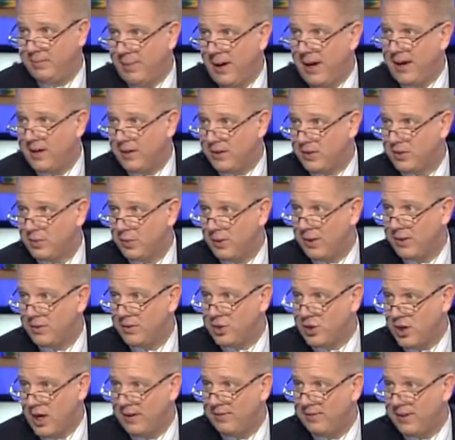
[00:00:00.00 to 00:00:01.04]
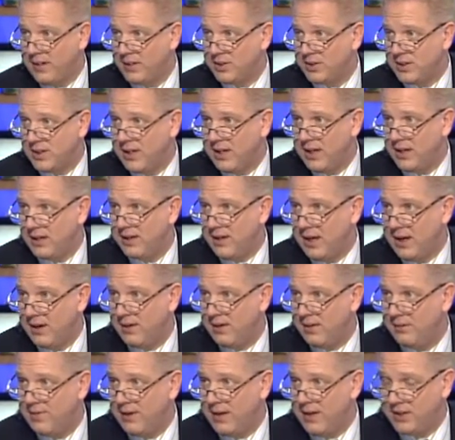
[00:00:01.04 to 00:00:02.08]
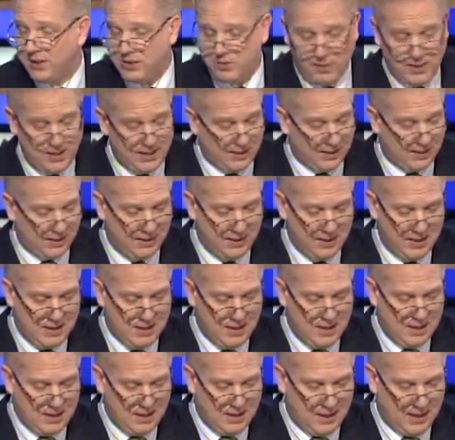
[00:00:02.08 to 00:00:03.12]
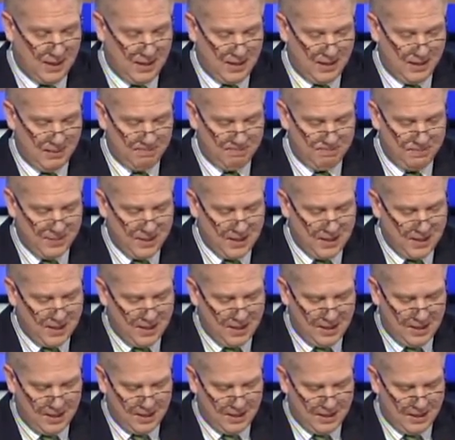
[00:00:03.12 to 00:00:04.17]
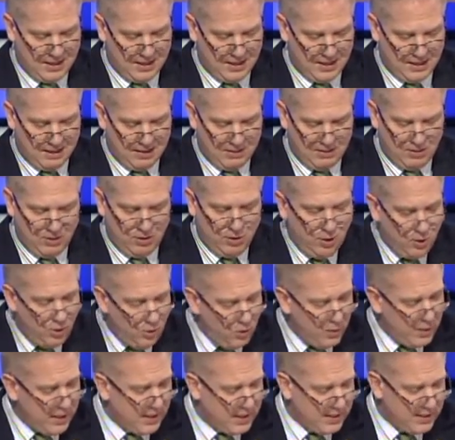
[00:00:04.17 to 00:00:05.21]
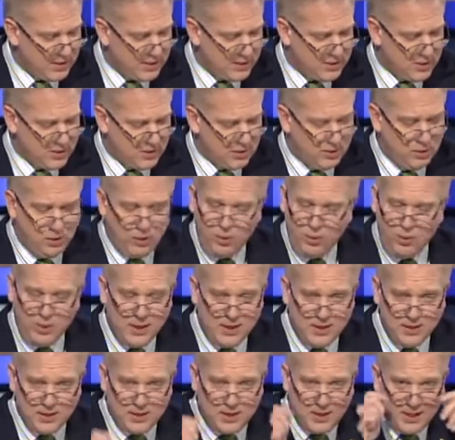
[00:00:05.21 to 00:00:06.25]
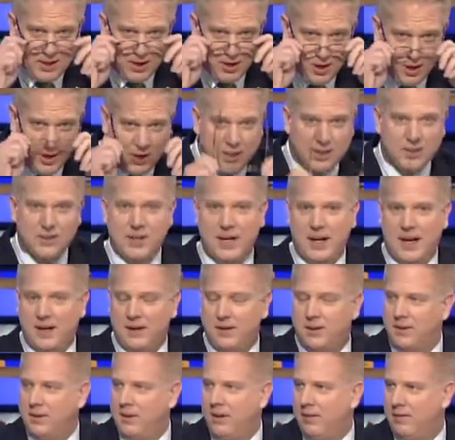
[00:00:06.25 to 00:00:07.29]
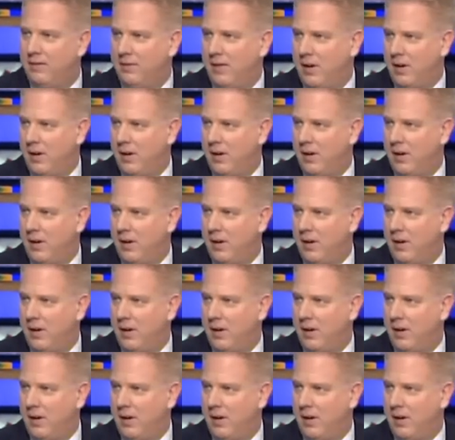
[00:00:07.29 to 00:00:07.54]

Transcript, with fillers: admires what Chavez did down in Venezuela. Um, who is, who is the architect of